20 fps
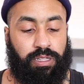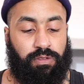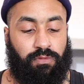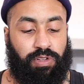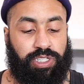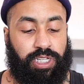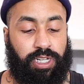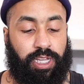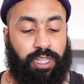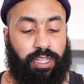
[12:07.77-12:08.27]

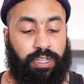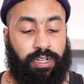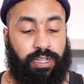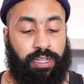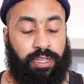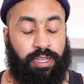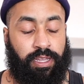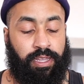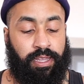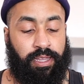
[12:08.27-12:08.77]
What's another
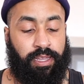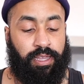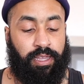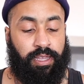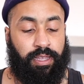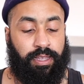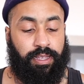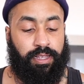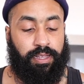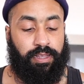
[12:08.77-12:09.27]

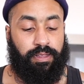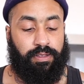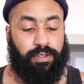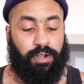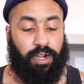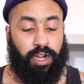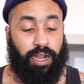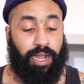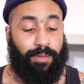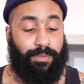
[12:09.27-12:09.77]

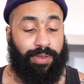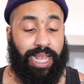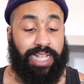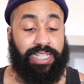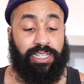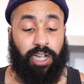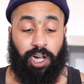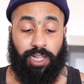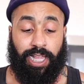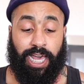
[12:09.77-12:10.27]
carb? I mean,
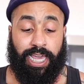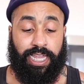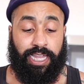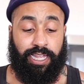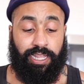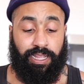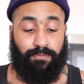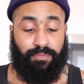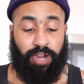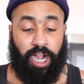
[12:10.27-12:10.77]
that's all I
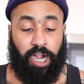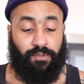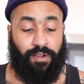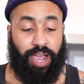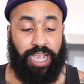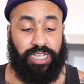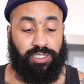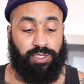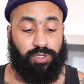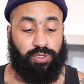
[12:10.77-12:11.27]
eat: brown
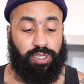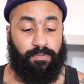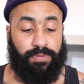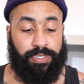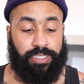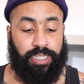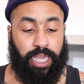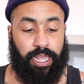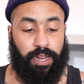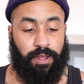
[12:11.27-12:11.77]
rice and sweet
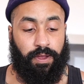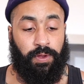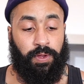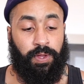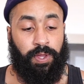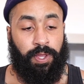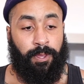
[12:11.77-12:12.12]
potato.